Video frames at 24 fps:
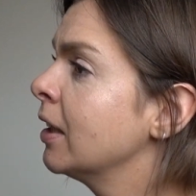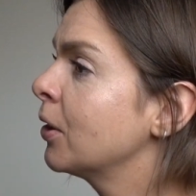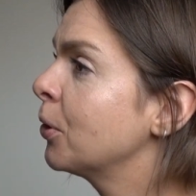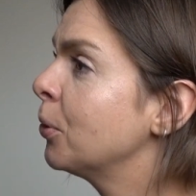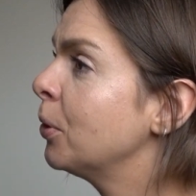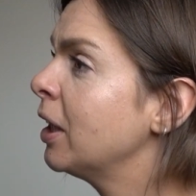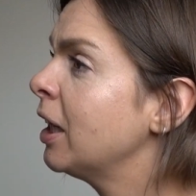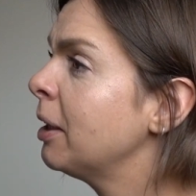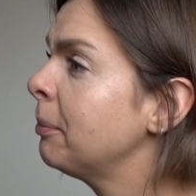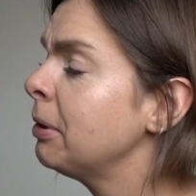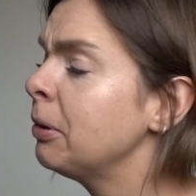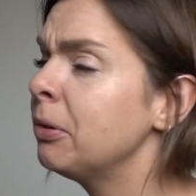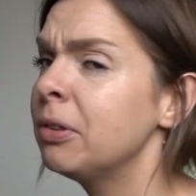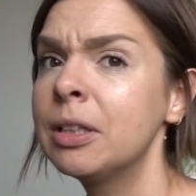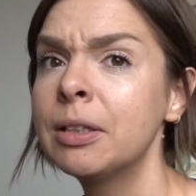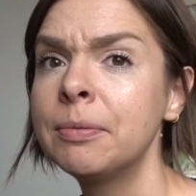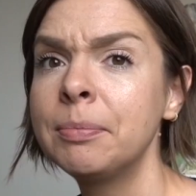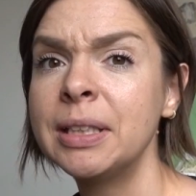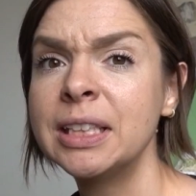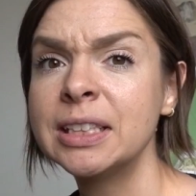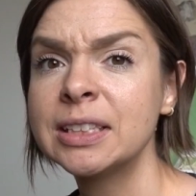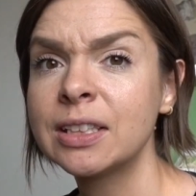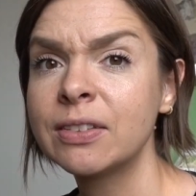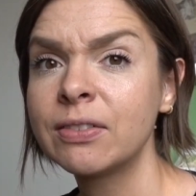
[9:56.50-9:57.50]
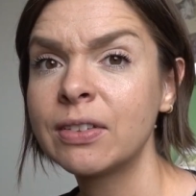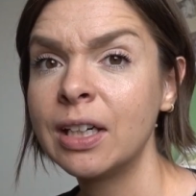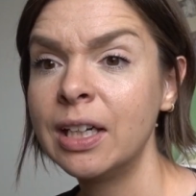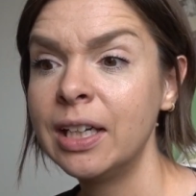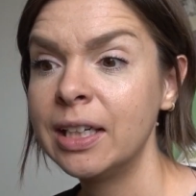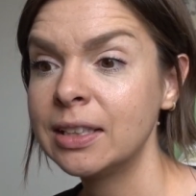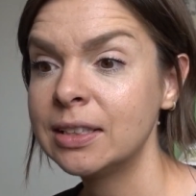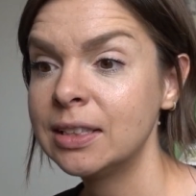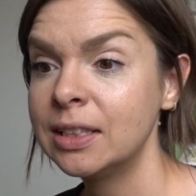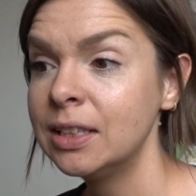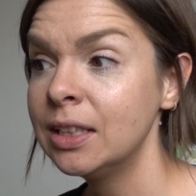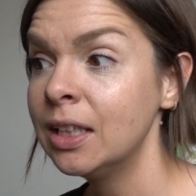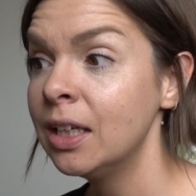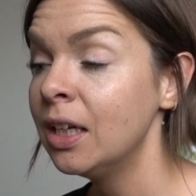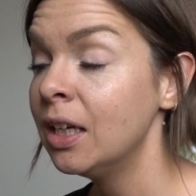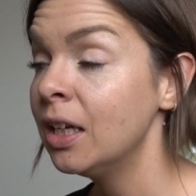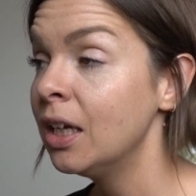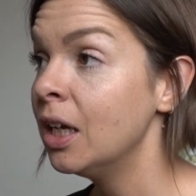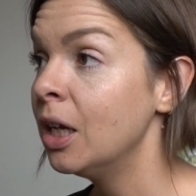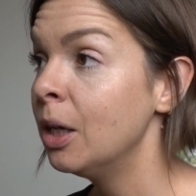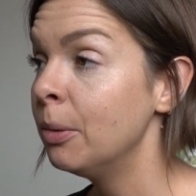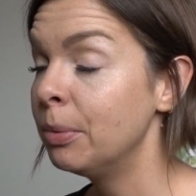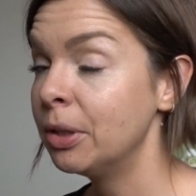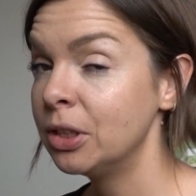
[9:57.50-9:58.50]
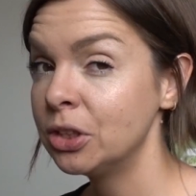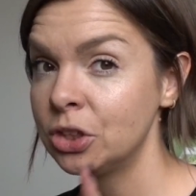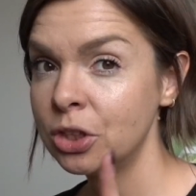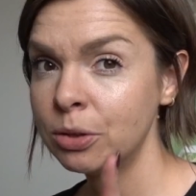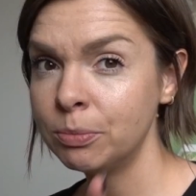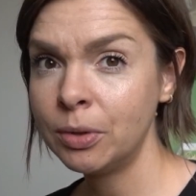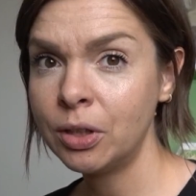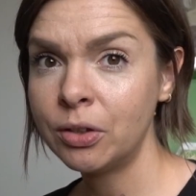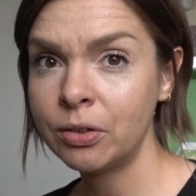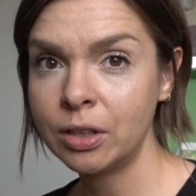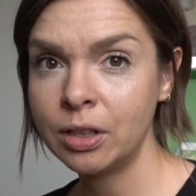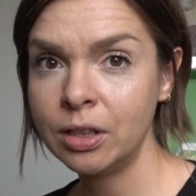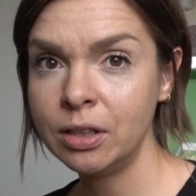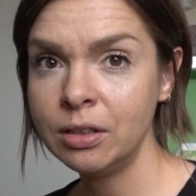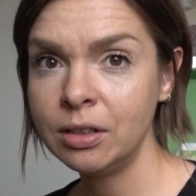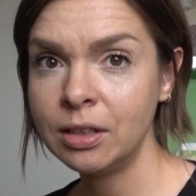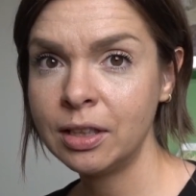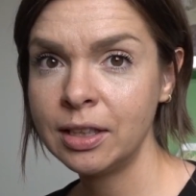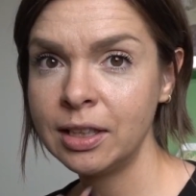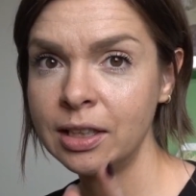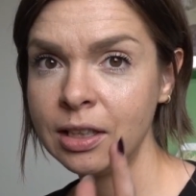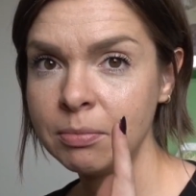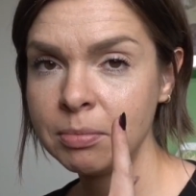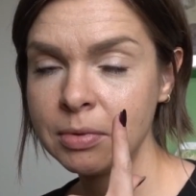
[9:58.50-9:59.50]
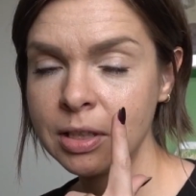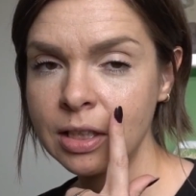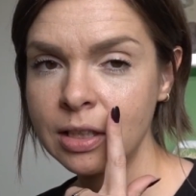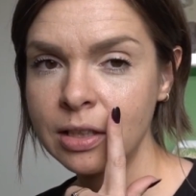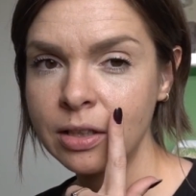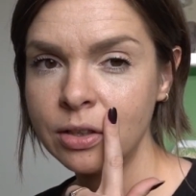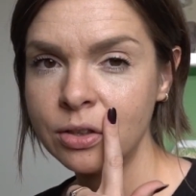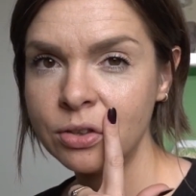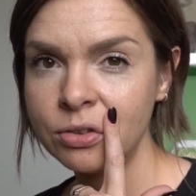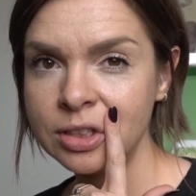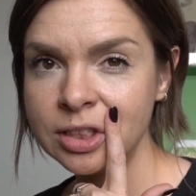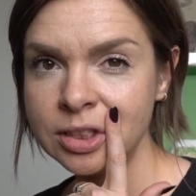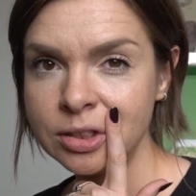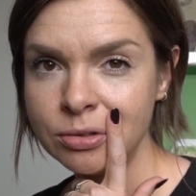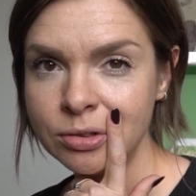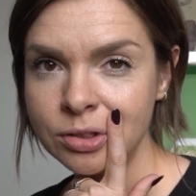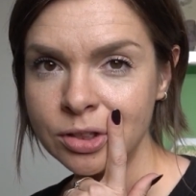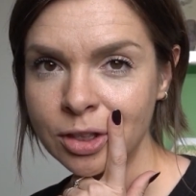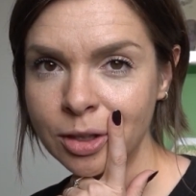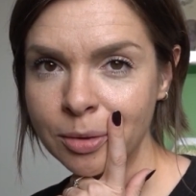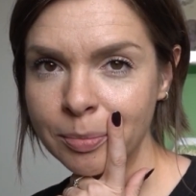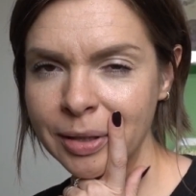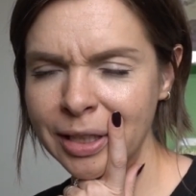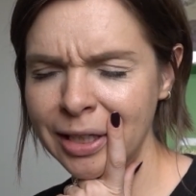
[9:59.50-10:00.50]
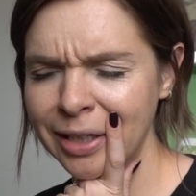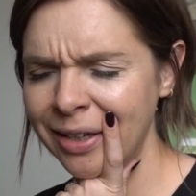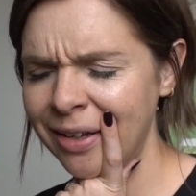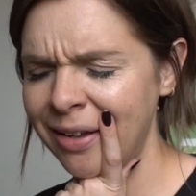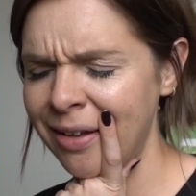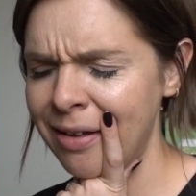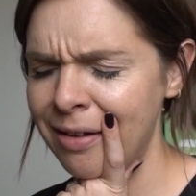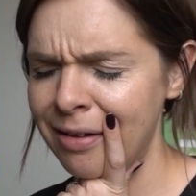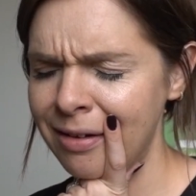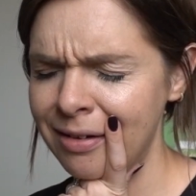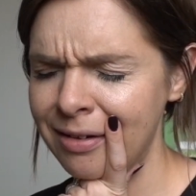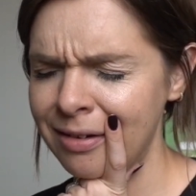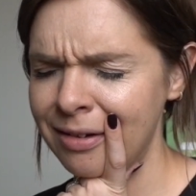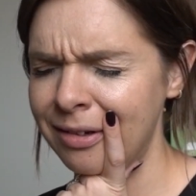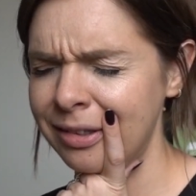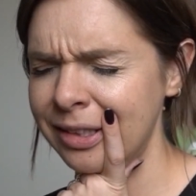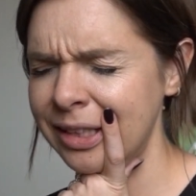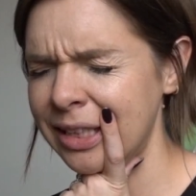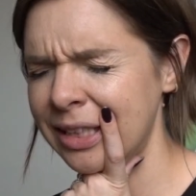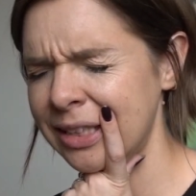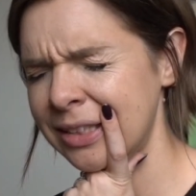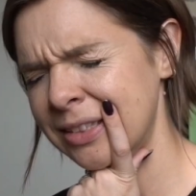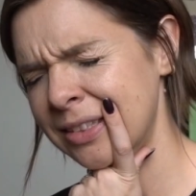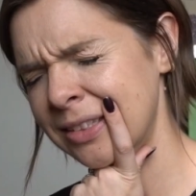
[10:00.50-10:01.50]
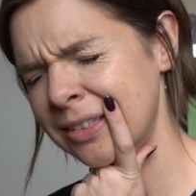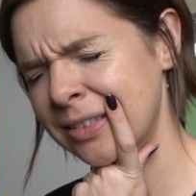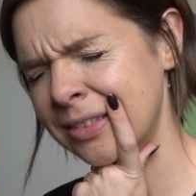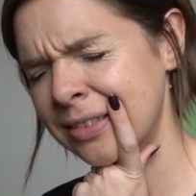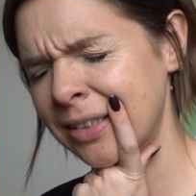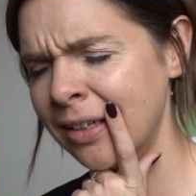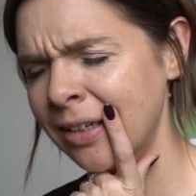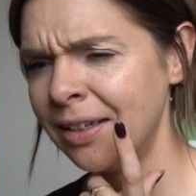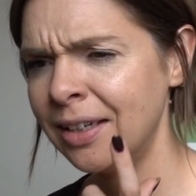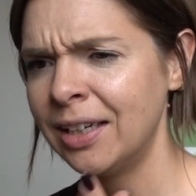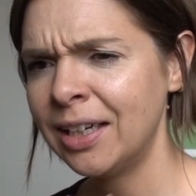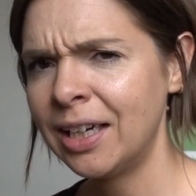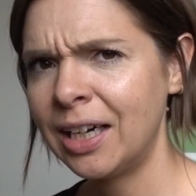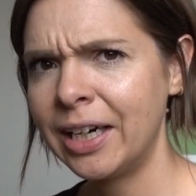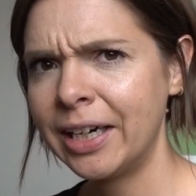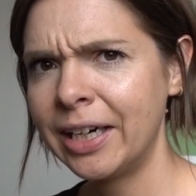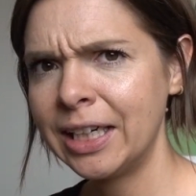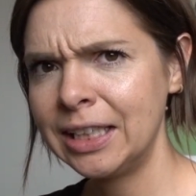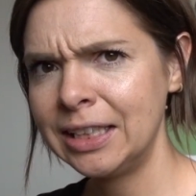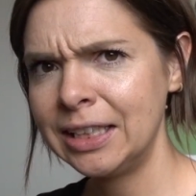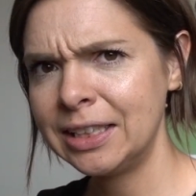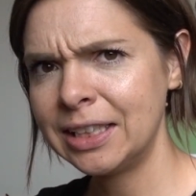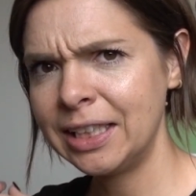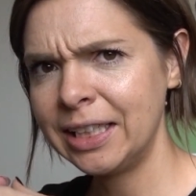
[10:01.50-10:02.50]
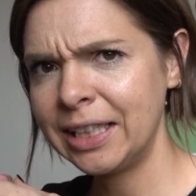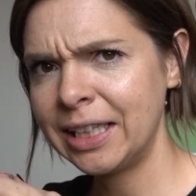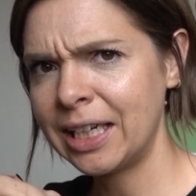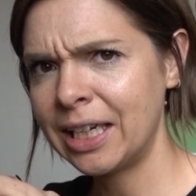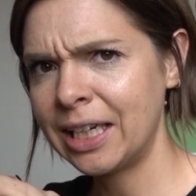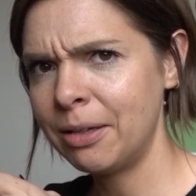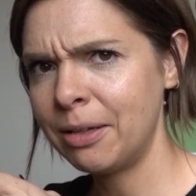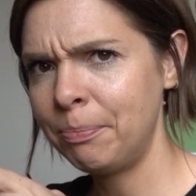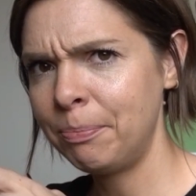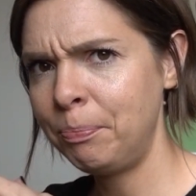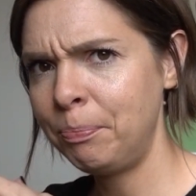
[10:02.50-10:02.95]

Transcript: quite happy with the bits I've collected. But tomorrow I think I'm going to go crystal shopping. Oh yes, I'm going to get a